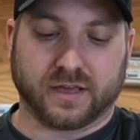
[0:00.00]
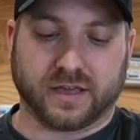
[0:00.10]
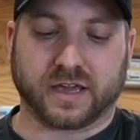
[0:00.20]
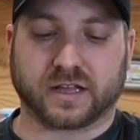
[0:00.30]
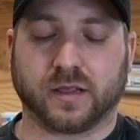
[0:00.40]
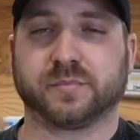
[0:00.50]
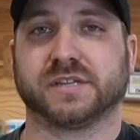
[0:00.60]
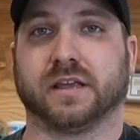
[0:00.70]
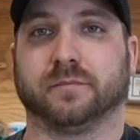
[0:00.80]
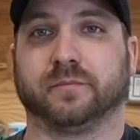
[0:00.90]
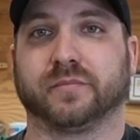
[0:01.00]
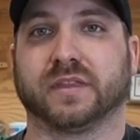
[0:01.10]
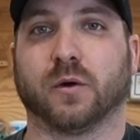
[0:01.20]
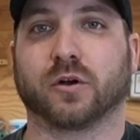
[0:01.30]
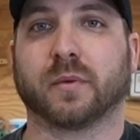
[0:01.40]
It clips in.
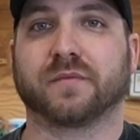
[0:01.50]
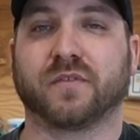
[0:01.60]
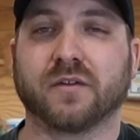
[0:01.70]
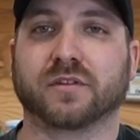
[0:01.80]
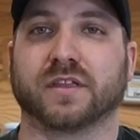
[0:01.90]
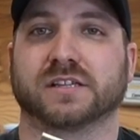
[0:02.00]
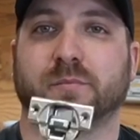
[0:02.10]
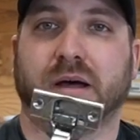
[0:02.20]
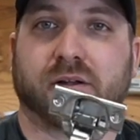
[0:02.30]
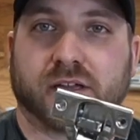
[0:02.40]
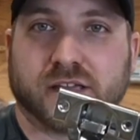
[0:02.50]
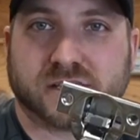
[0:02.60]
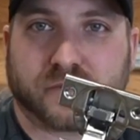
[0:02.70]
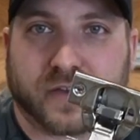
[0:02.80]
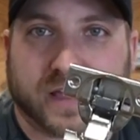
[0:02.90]
Now, one of my favorite things about it is
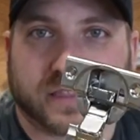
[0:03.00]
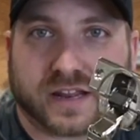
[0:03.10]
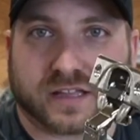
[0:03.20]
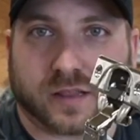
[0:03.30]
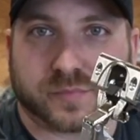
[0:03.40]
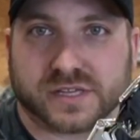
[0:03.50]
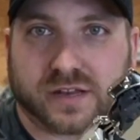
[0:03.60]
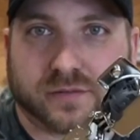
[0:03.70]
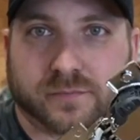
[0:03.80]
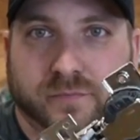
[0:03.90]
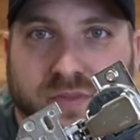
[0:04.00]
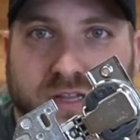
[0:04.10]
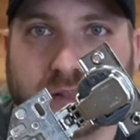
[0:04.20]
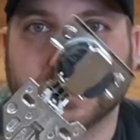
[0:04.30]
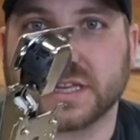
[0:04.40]
the fact that it clips
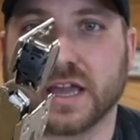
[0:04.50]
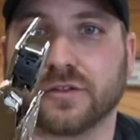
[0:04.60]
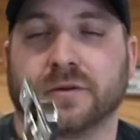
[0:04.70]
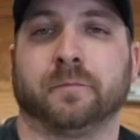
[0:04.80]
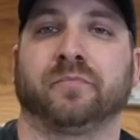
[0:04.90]
together.